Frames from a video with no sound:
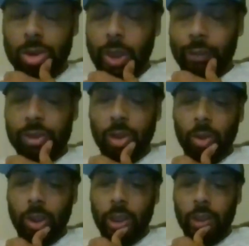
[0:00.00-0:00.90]
You have
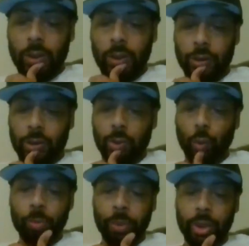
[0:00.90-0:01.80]
Sergey, the
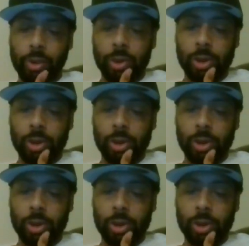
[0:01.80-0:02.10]
crewman,